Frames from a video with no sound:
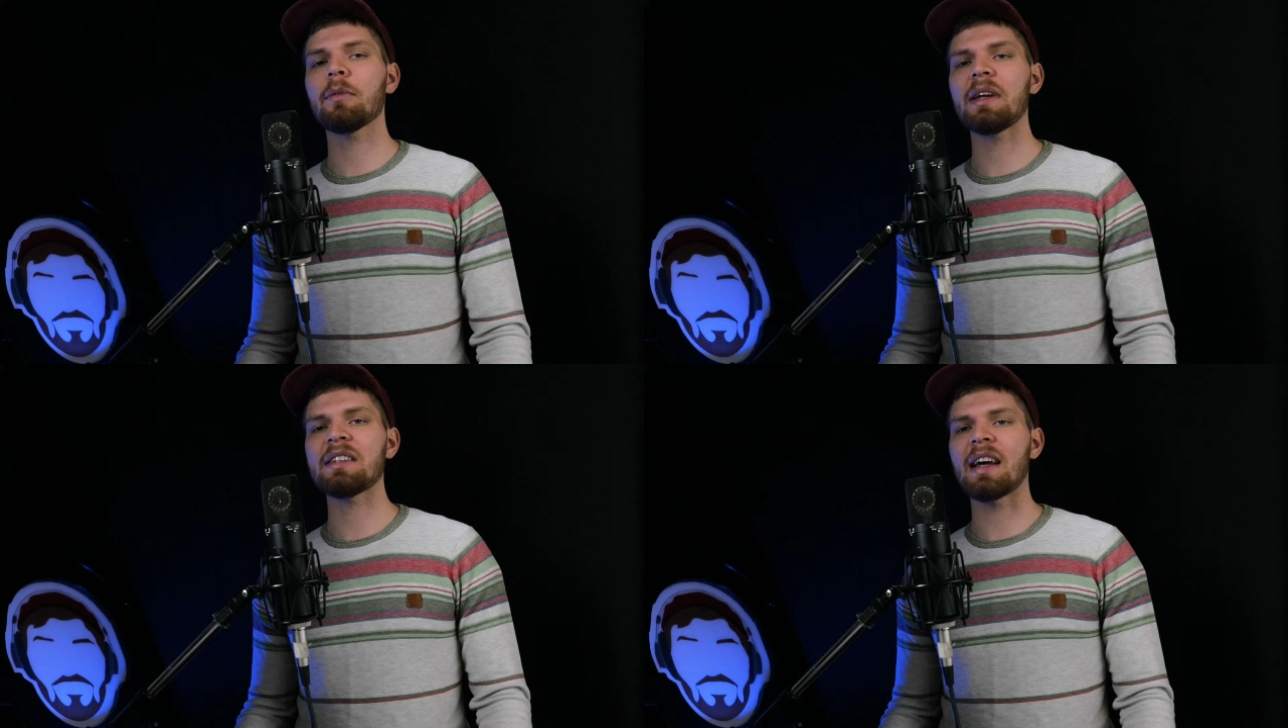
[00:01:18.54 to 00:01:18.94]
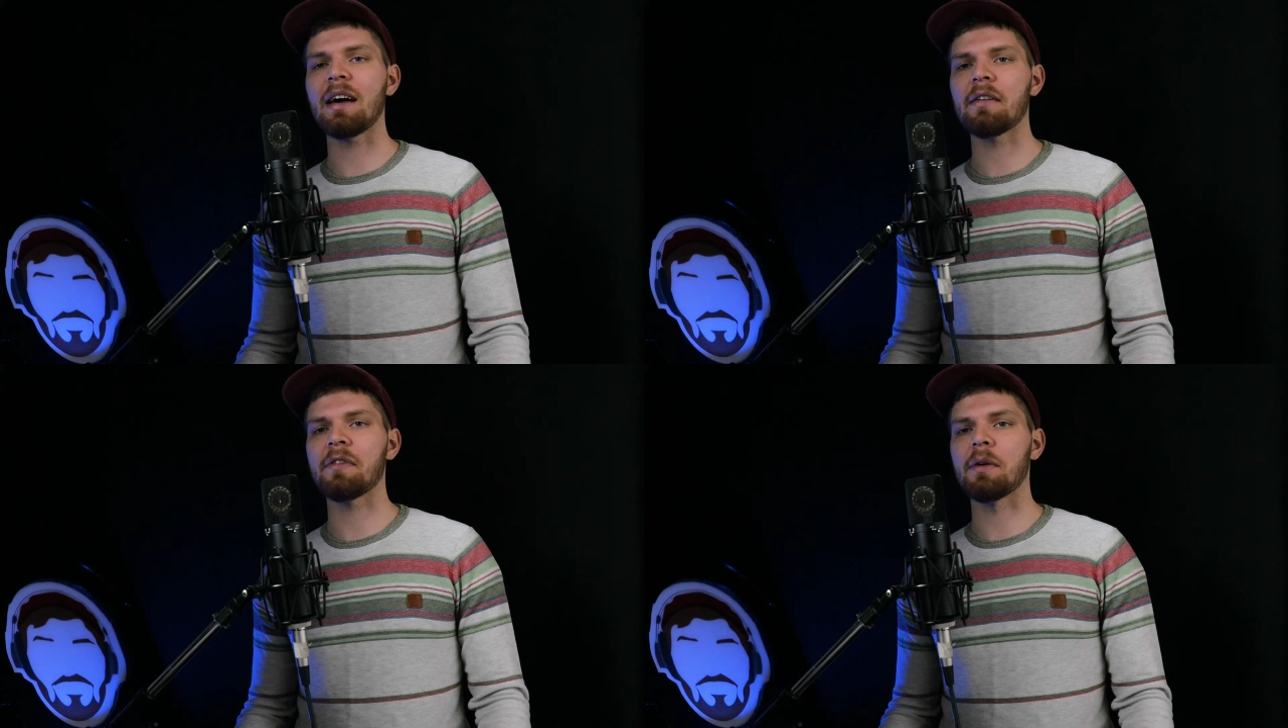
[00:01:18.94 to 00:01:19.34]
this could be to
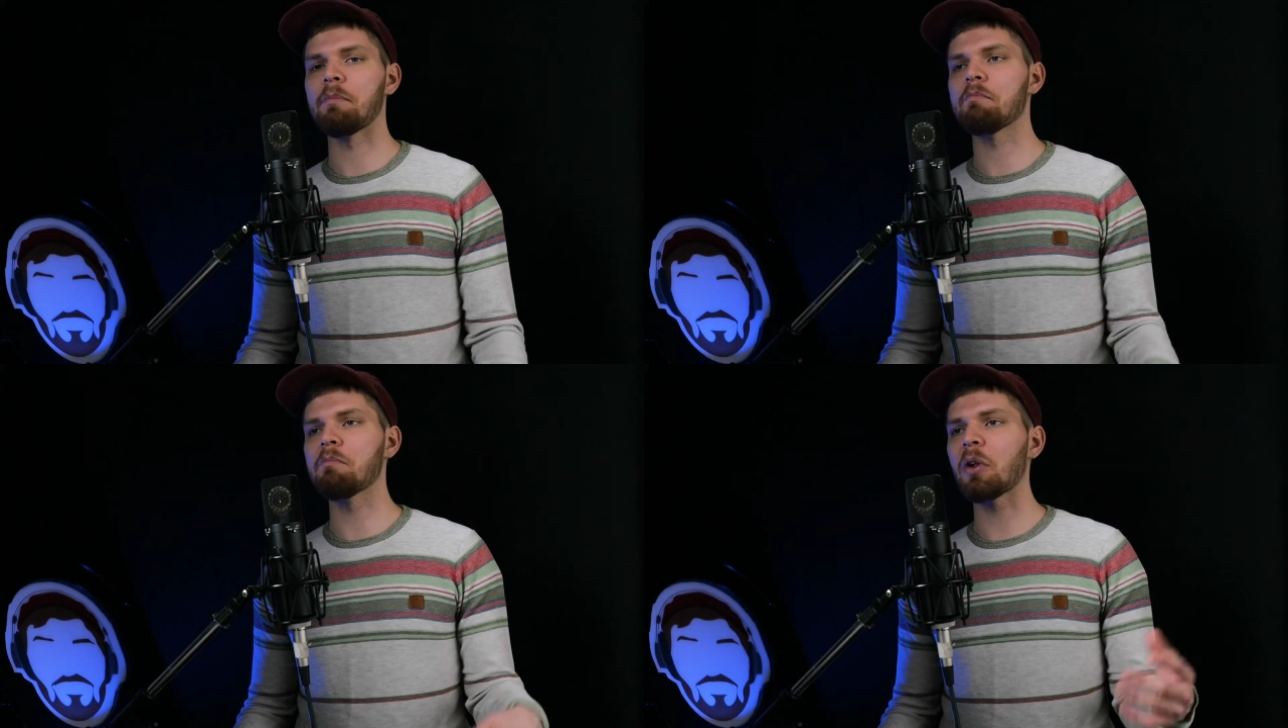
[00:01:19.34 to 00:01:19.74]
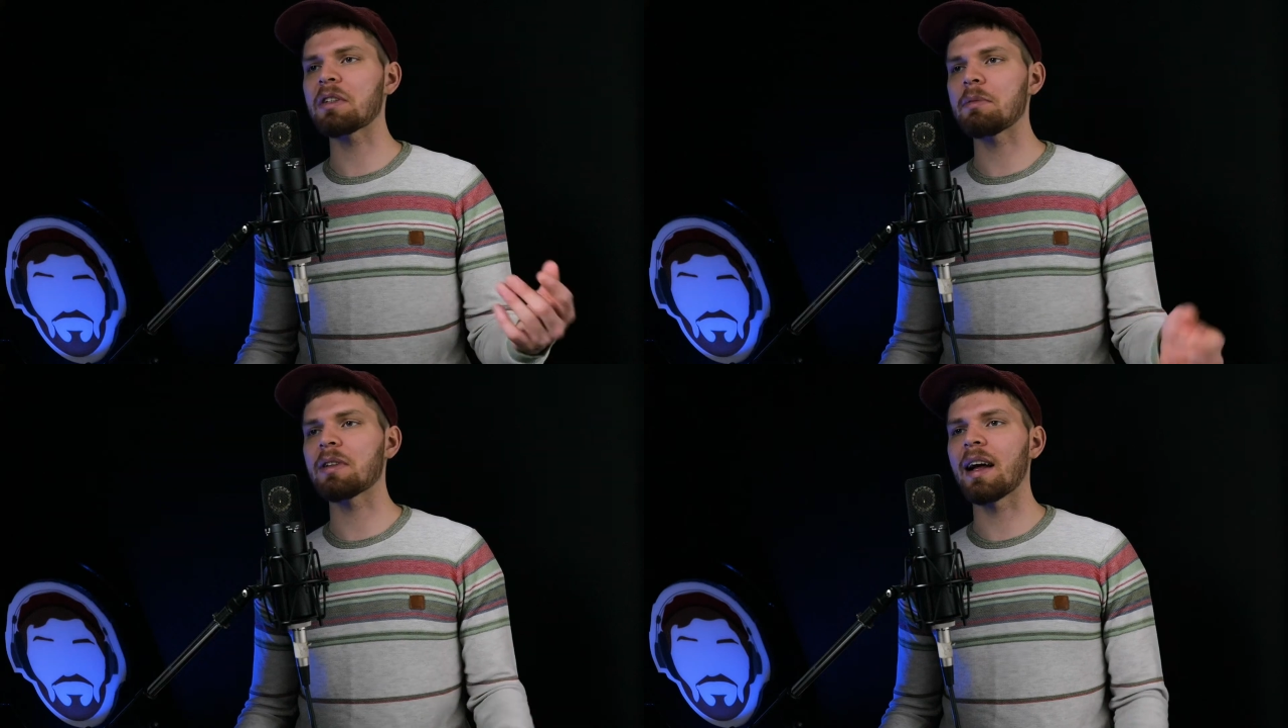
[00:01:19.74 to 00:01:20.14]
have a
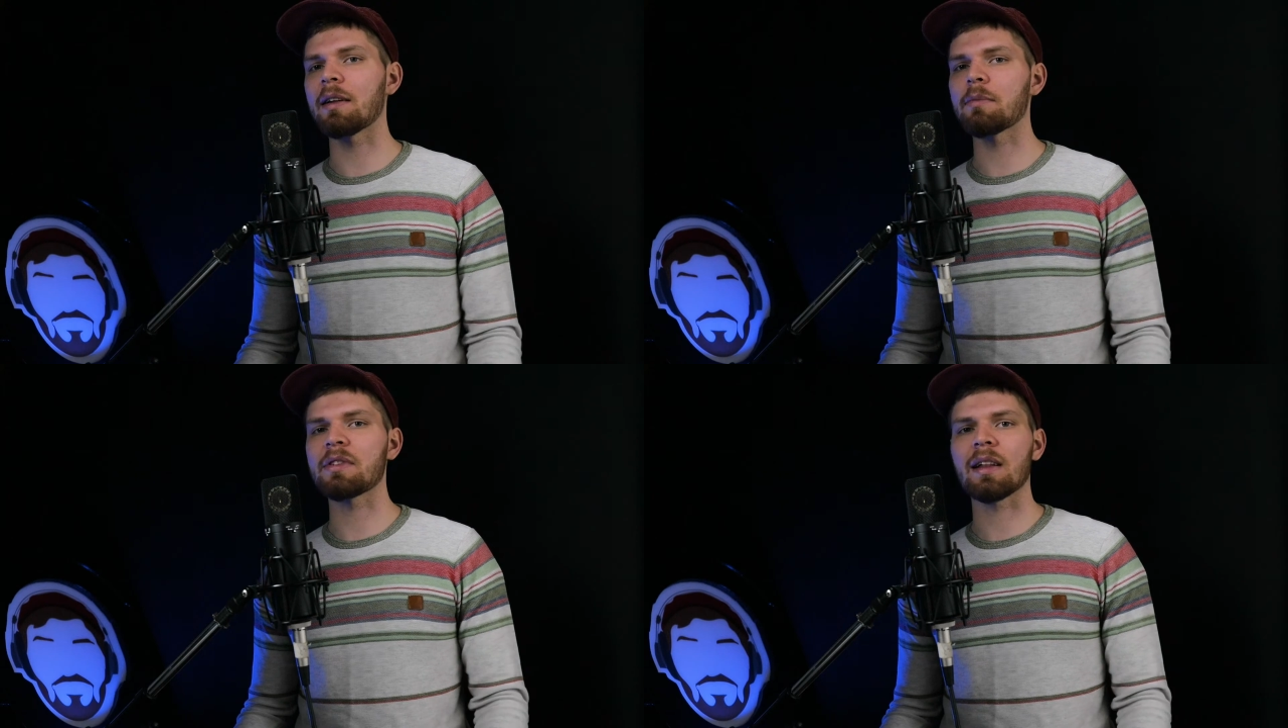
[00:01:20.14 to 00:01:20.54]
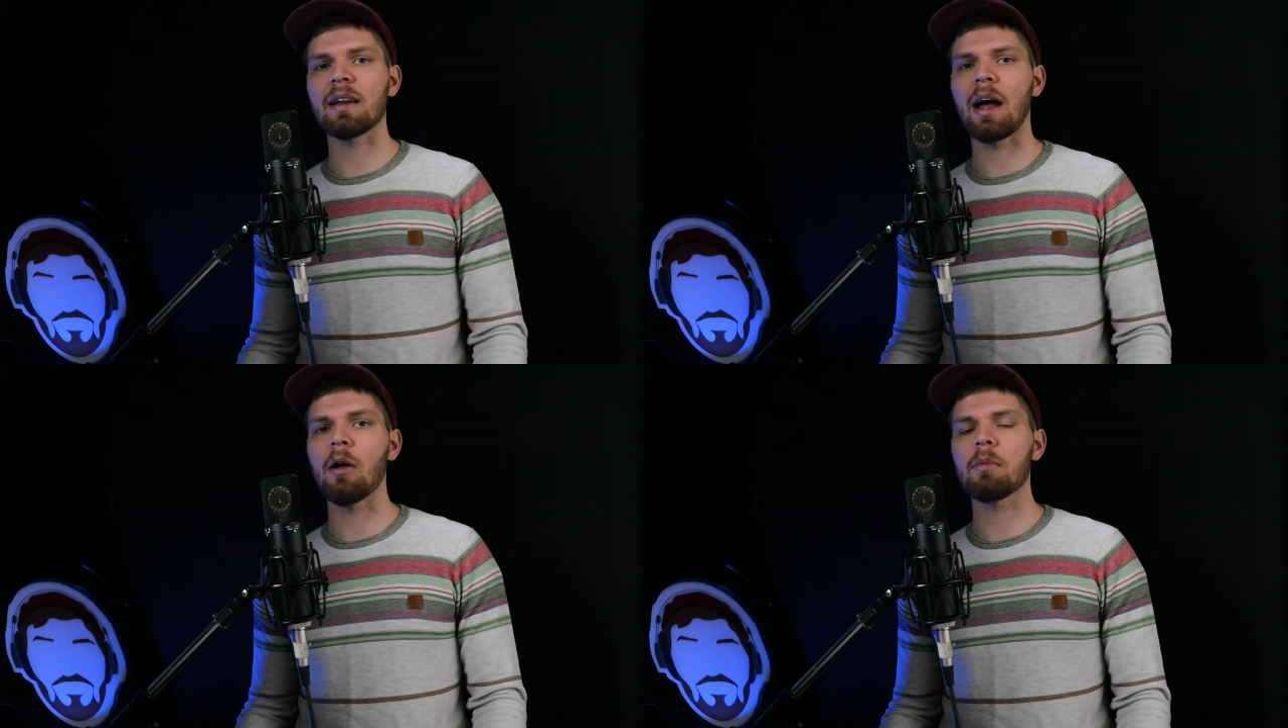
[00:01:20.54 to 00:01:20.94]
multi-platinum
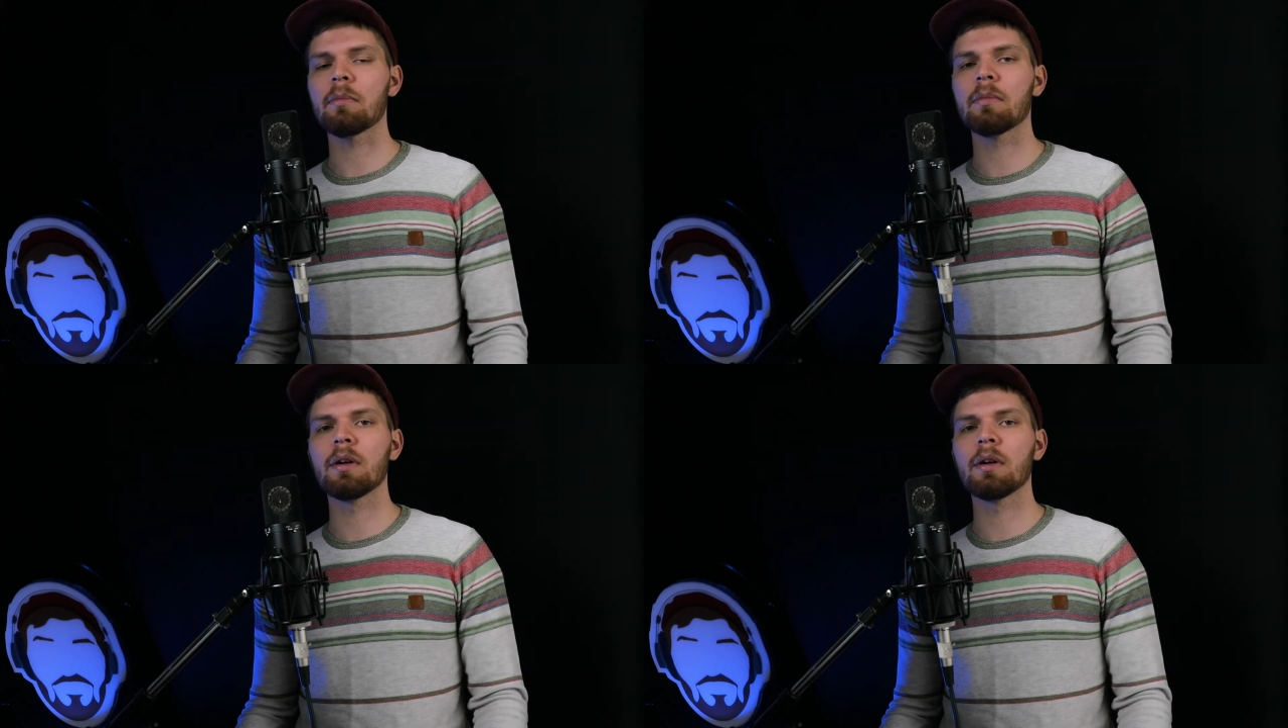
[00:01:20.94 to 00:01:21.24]
selling album